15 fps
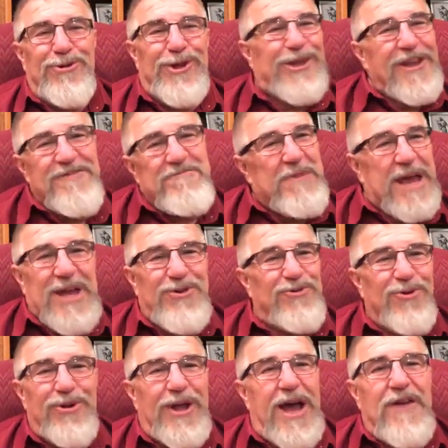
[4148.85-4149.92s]
that they've made
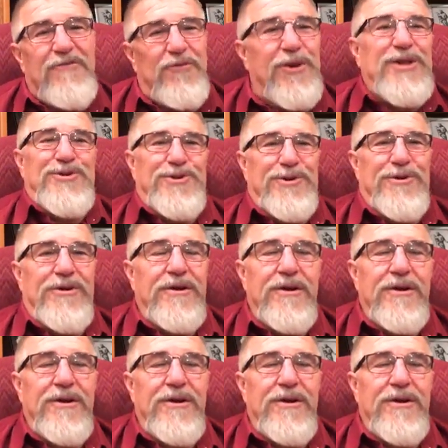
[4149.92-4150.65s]
your life richer.